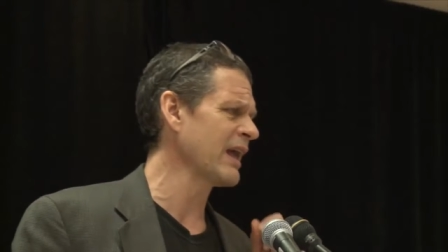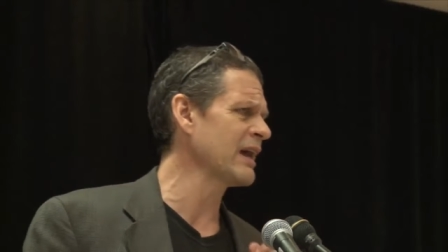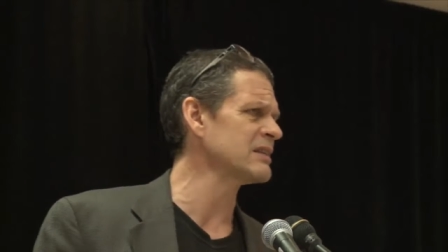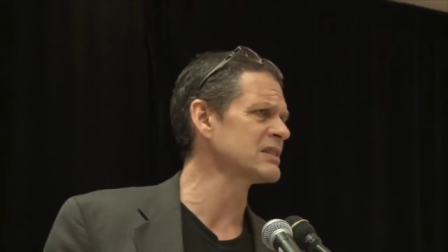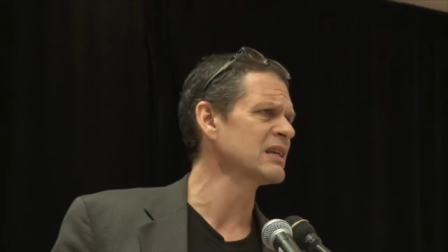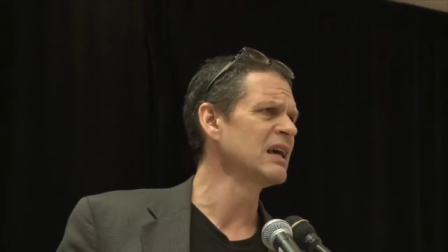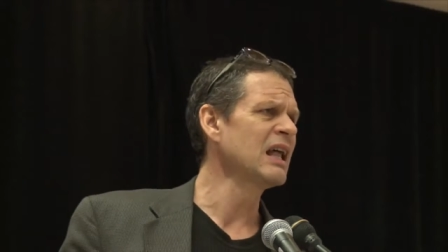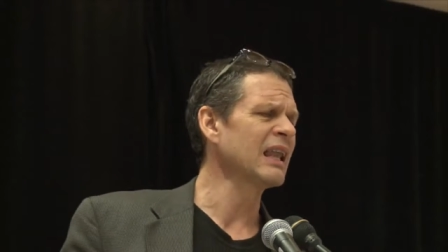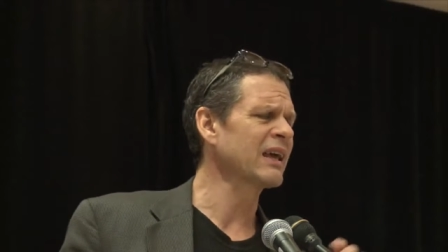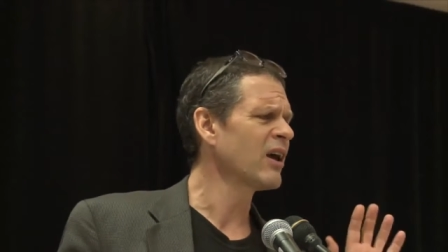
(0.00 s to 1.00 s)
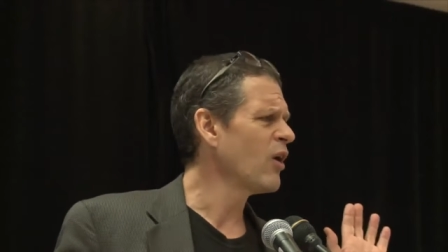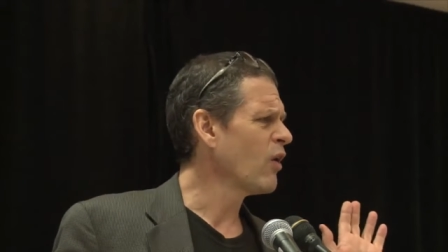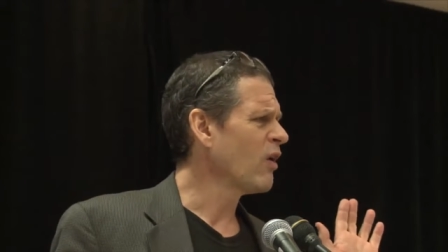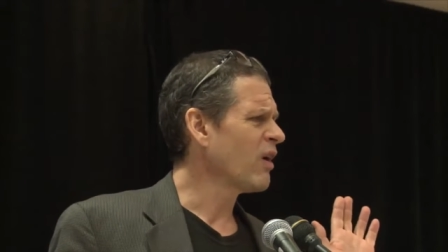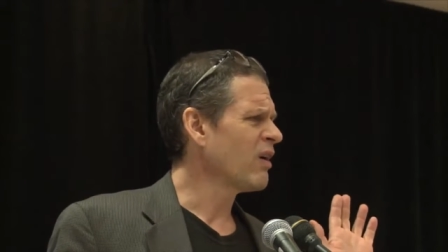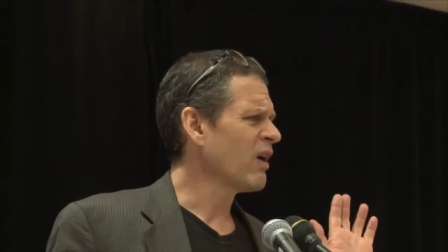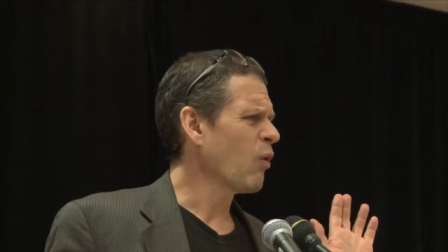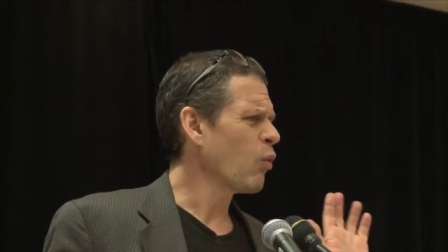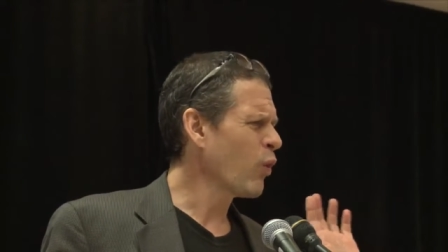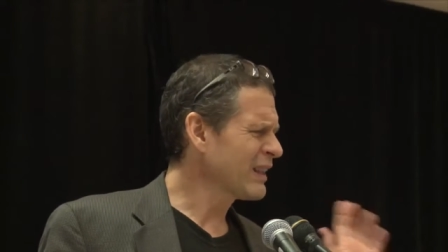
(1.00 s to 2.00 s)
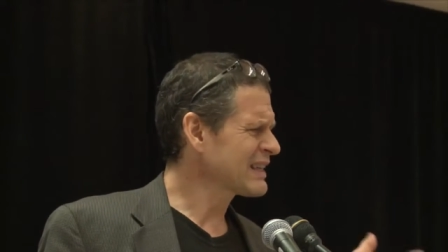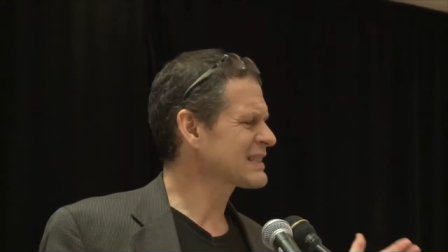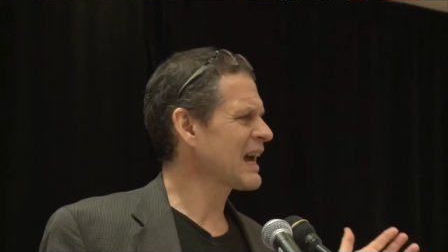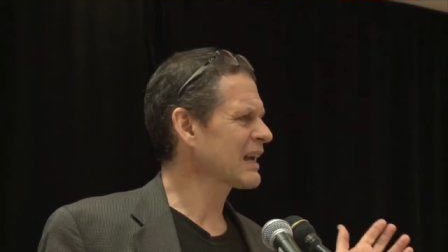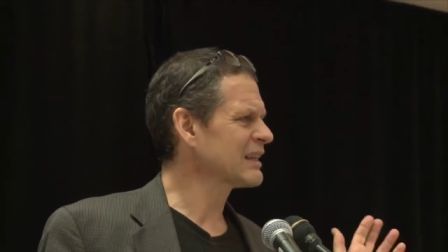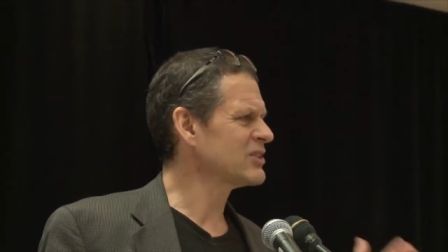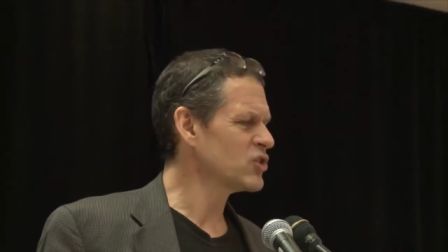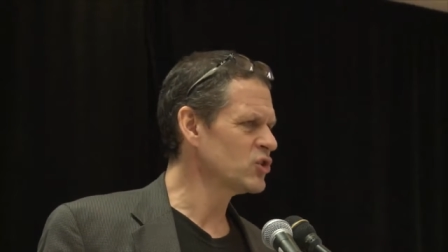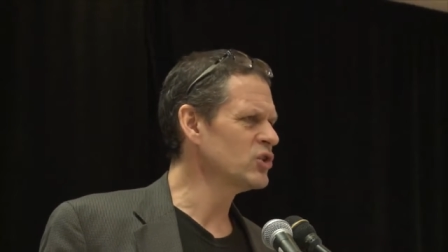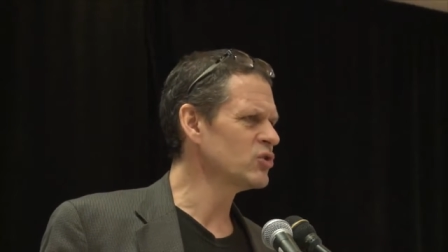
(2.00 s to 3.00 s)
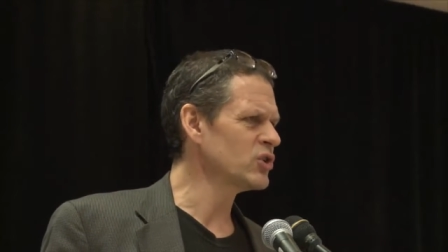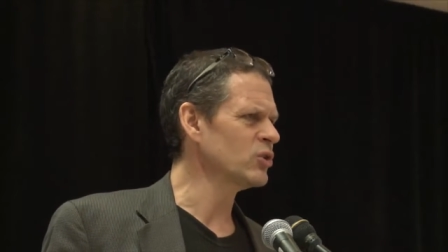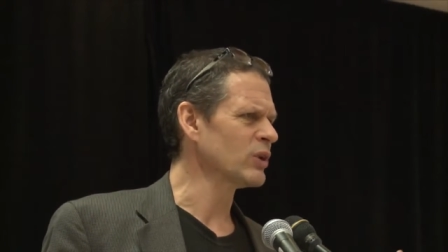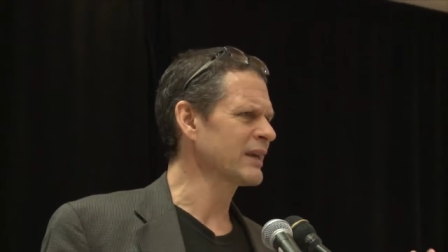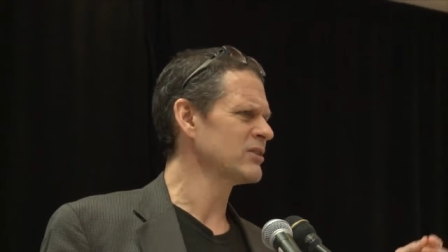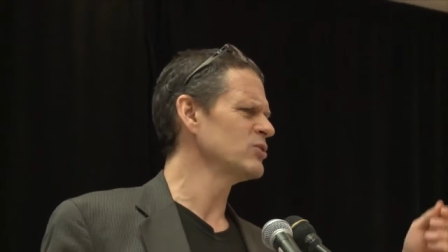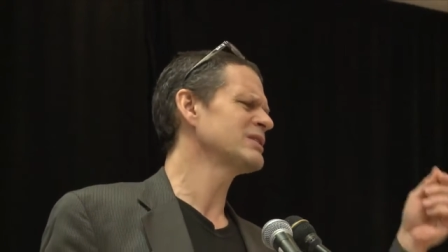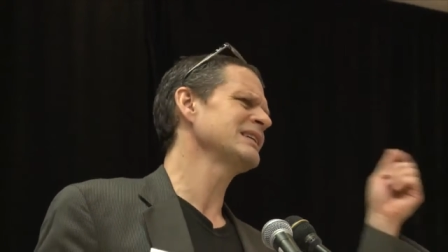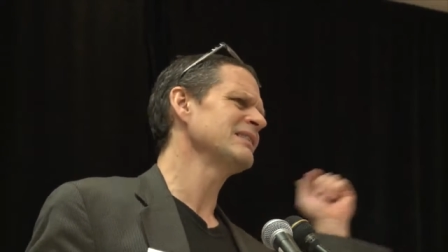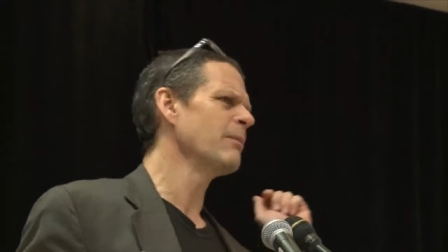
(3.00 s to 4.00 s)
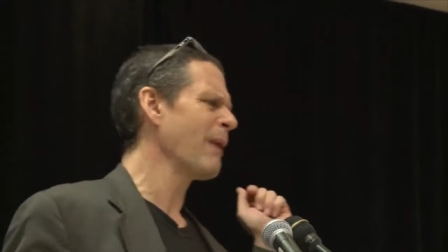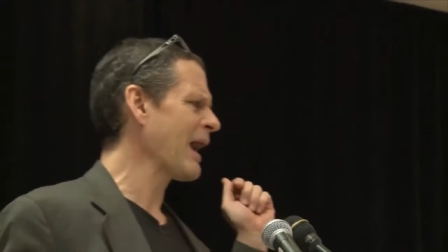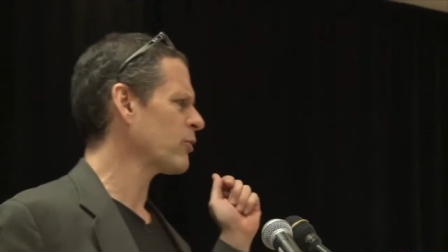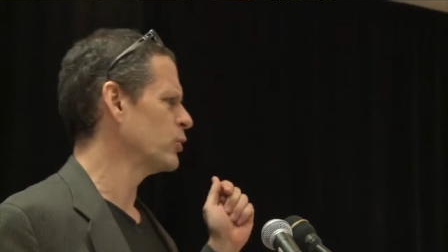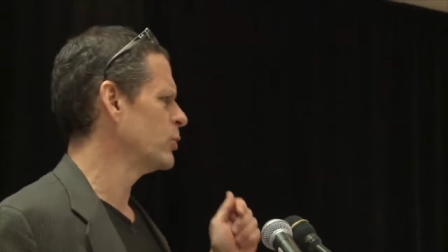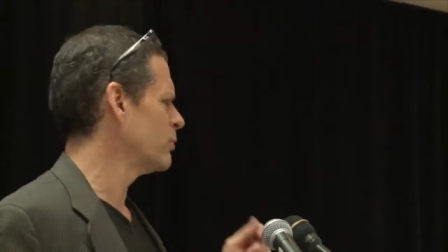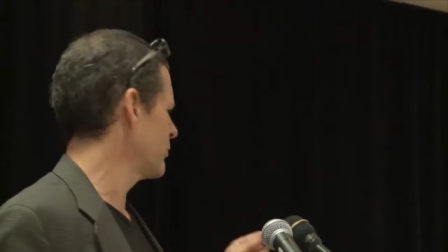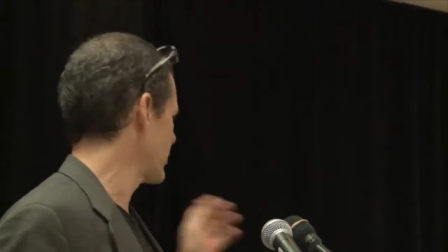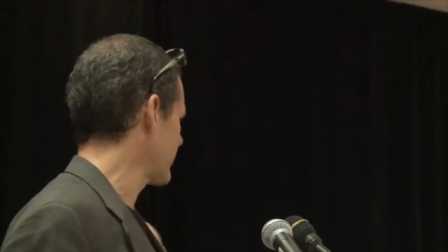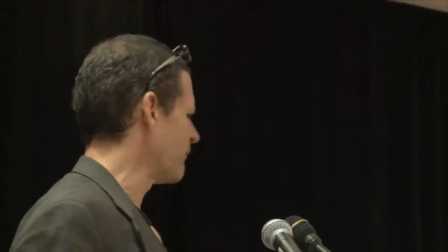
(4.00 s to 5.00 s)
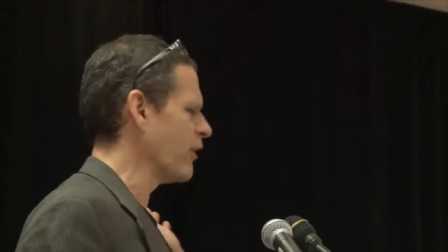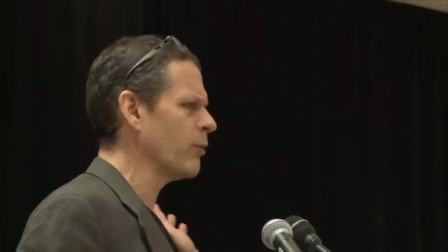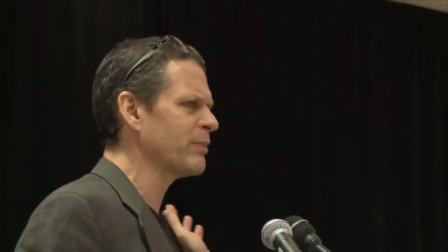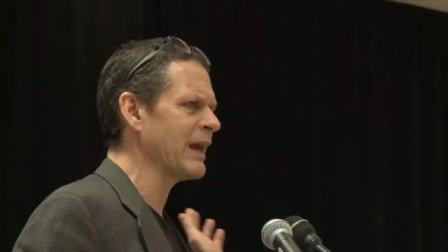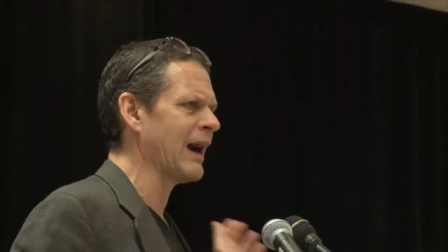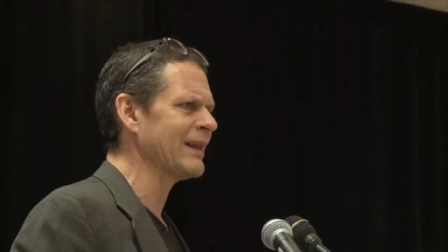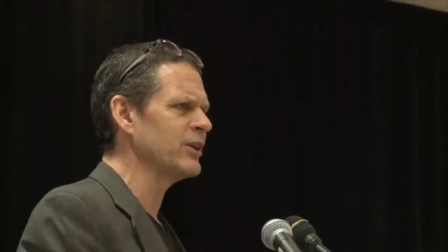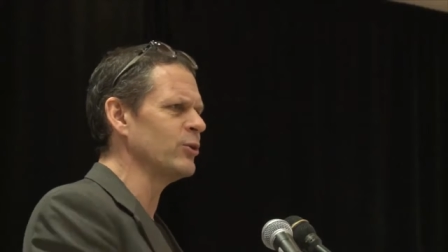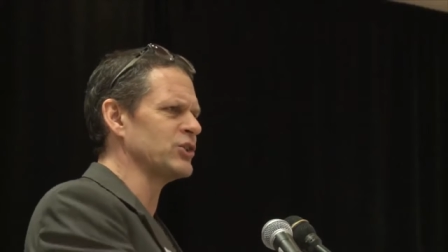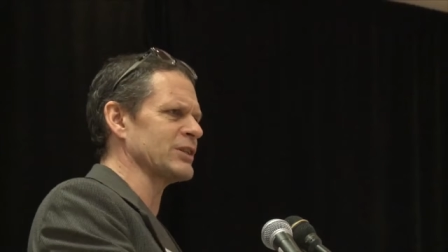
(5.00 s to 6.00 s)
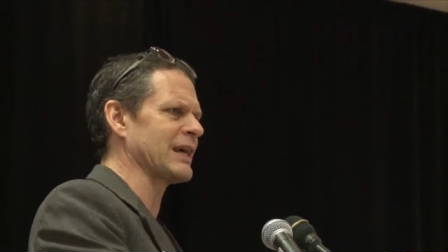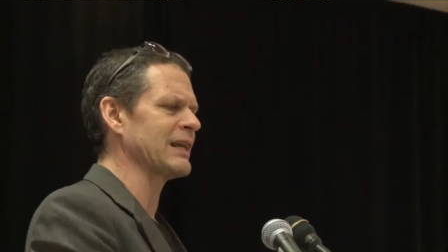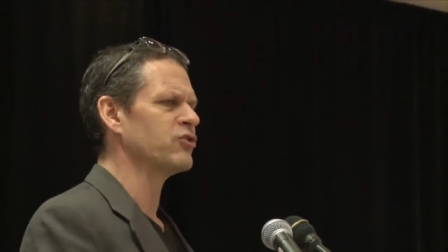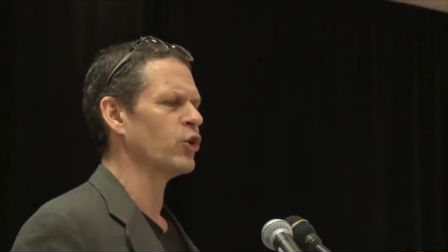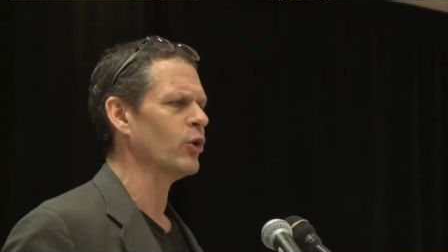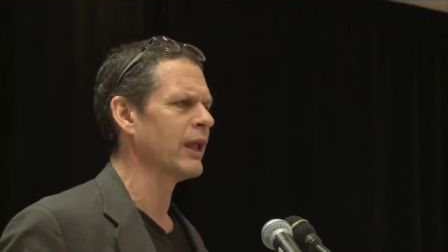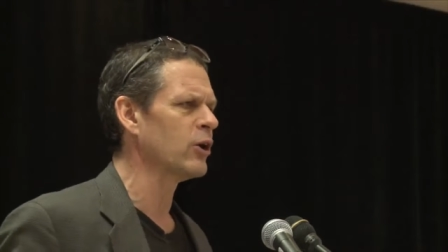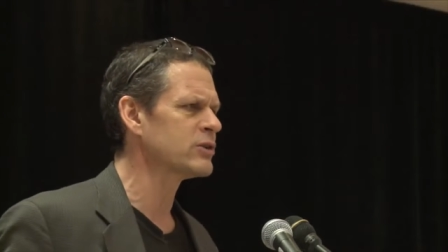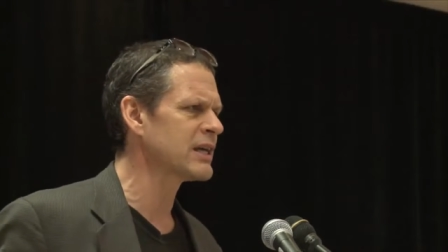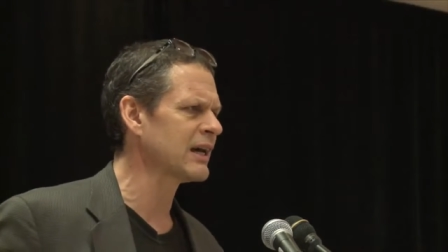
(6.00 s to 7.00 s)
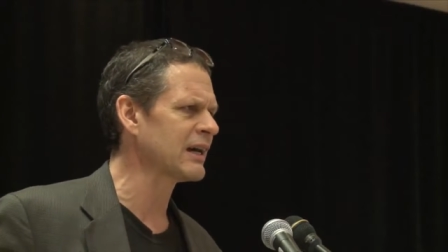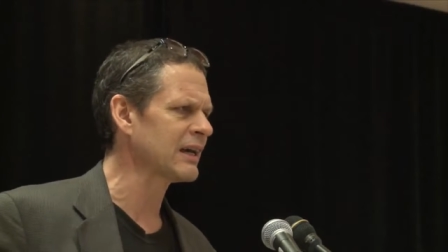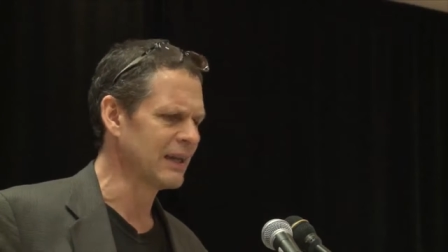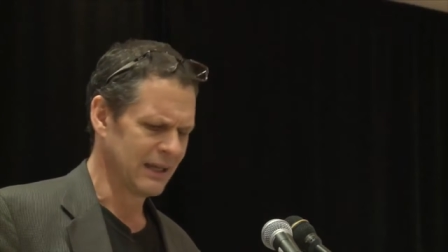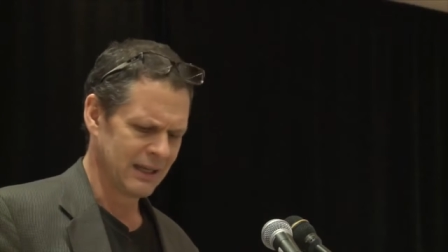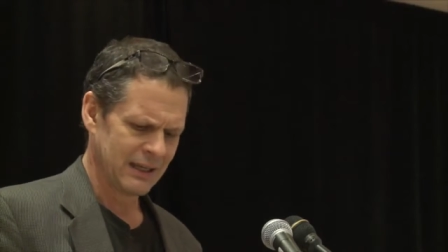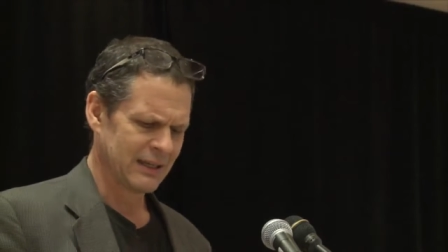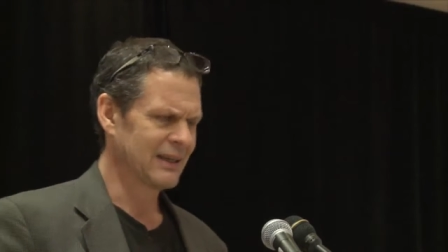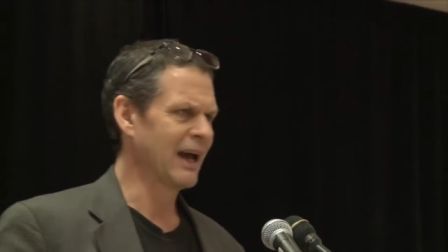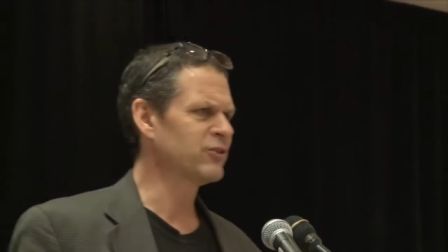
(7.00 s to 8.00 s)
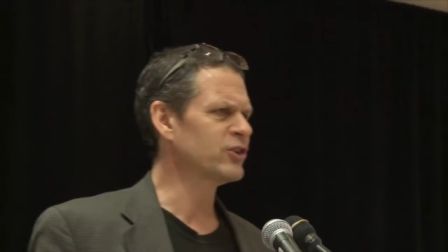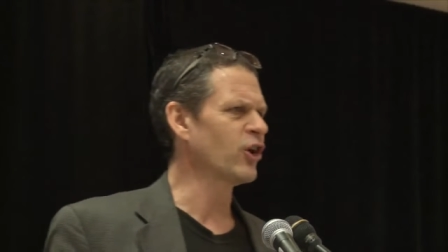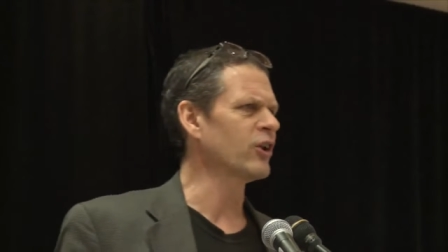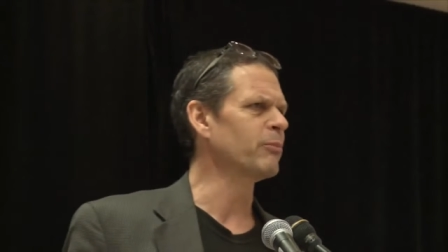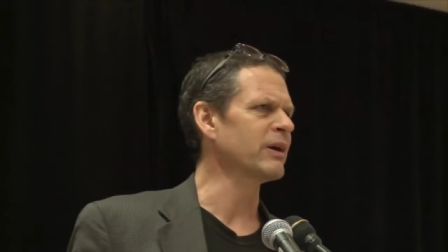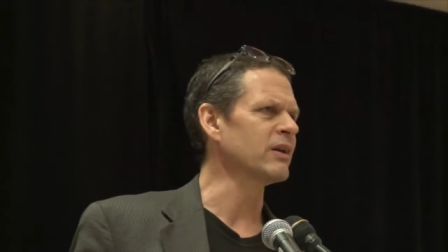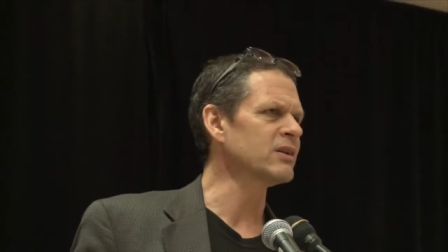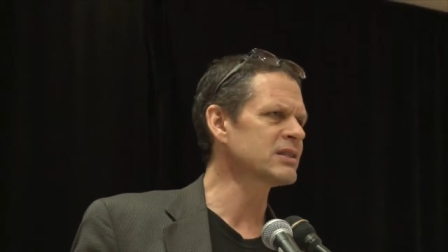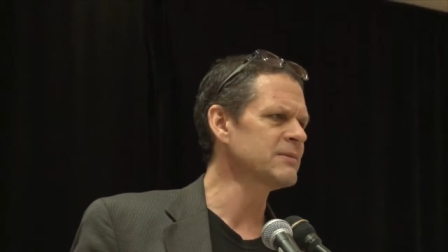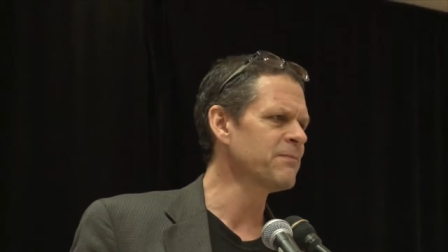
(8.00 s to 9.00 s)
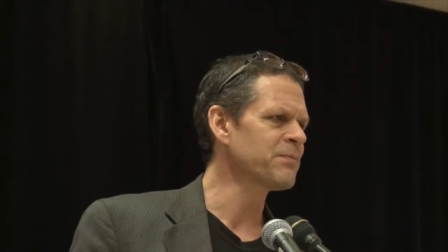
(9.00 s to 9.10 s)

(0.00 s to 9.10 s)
heads. Like, what exactly do you do? Like, do you sit in the back room with the vault behind you and just kind of dole out uh, $100 bills?